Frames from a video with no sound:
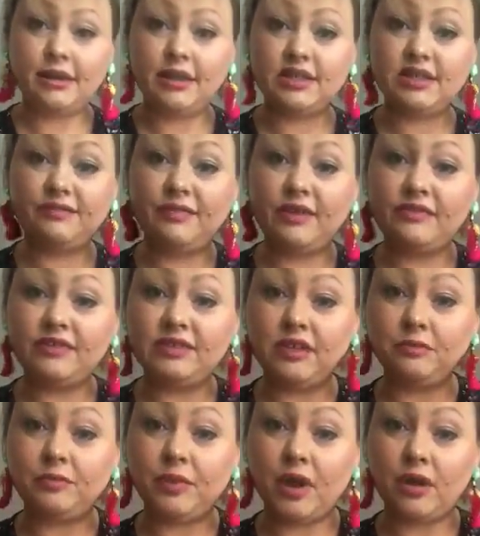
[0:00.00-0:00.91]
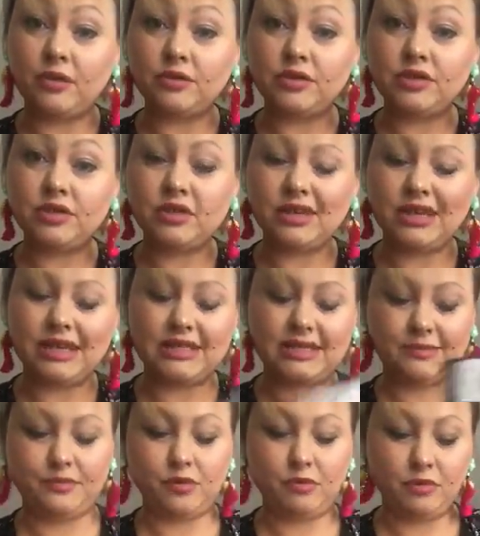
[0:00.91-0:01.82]
It is £15.
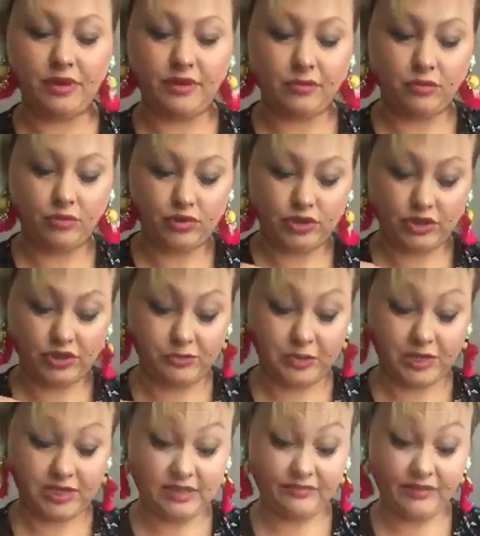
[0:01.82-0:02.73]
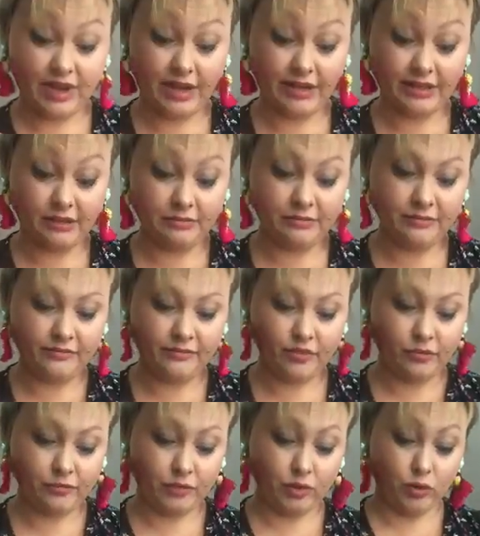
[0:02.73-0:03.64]
It's probably the most expensive item
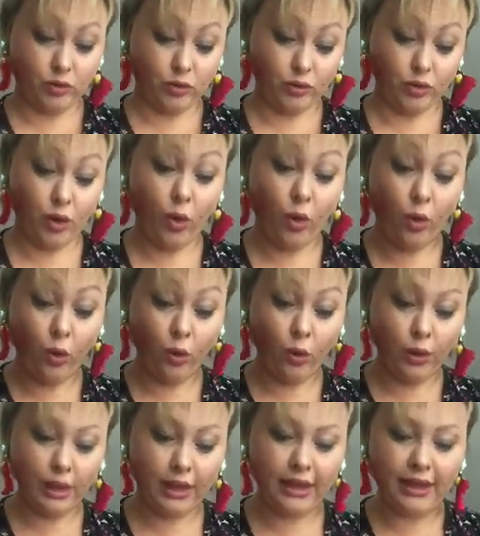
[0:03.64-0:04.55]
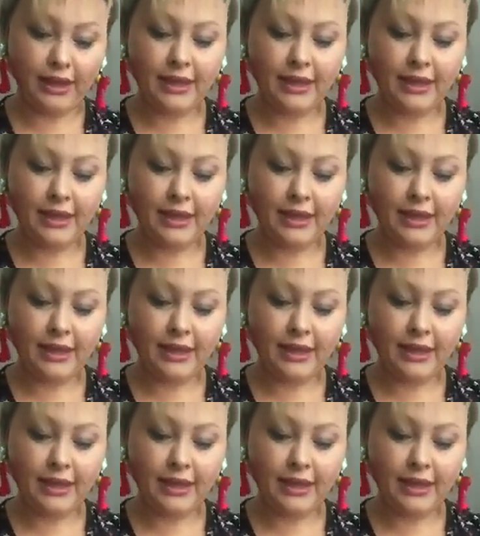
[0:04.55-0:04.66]
from the whole haul.